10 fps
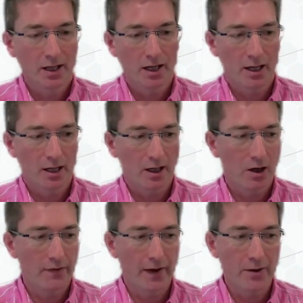
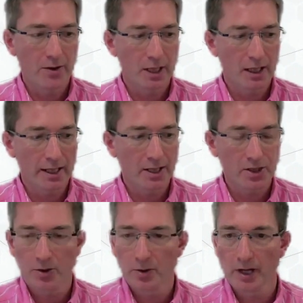are those that lead
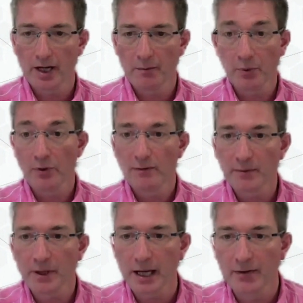to an
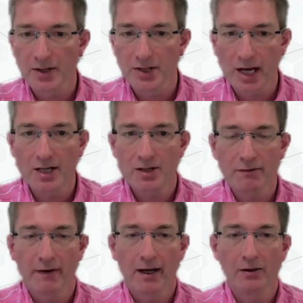improvement in the state of
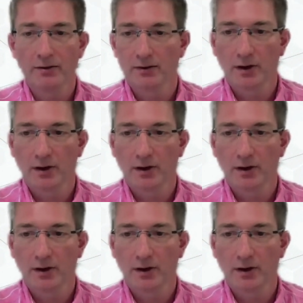health